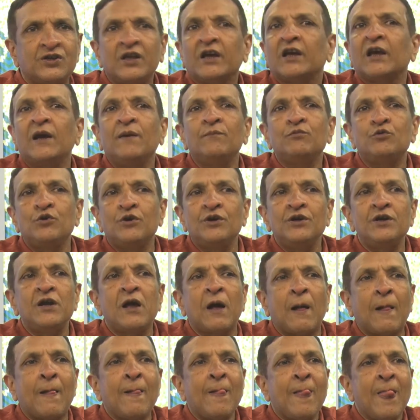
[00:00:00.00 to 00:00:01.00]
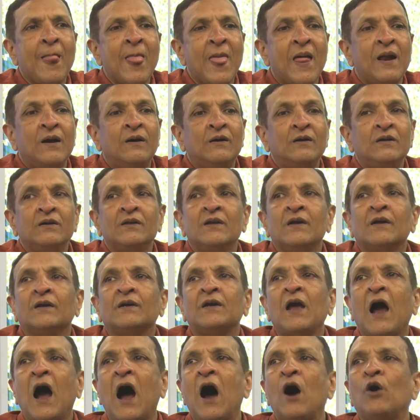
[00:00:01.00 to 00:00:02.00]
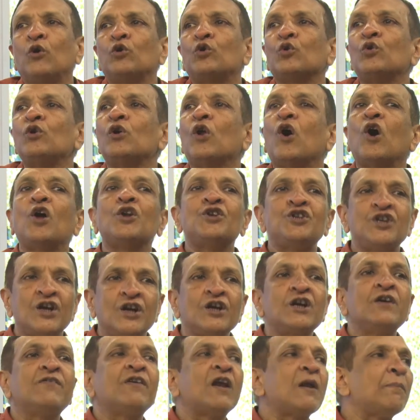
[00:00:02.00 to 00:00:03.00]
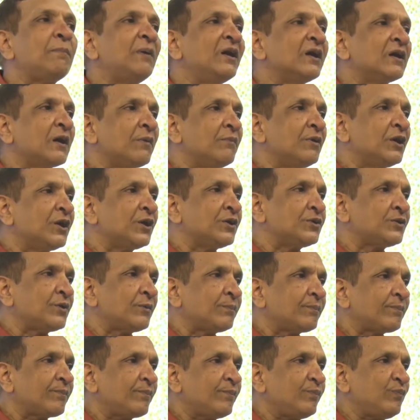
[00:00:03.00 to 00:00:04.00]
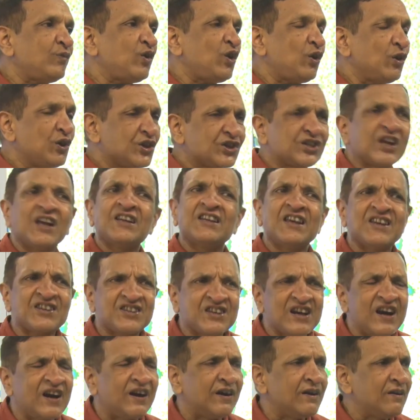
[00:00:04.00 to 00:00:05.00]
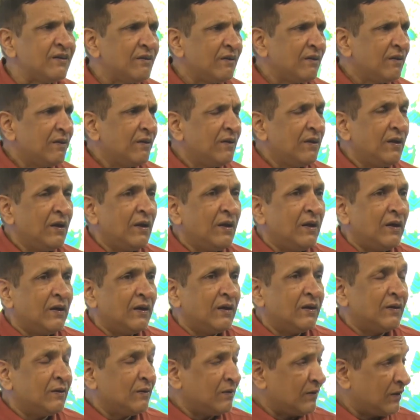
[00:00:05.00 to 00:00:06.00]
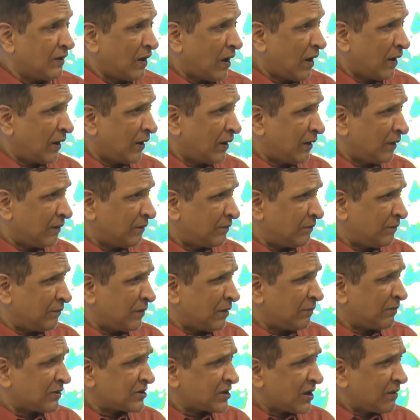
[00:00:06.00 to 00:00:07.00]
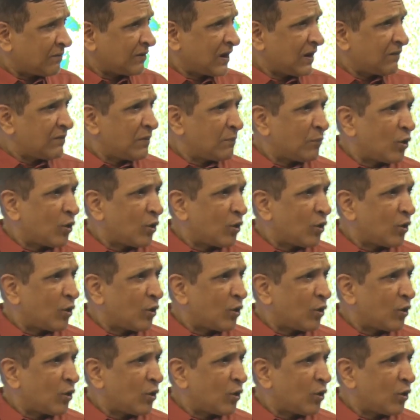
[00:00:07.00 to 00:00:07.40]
they came to India. How to launch here development communication? They suggested, Wilbur Schramm gave a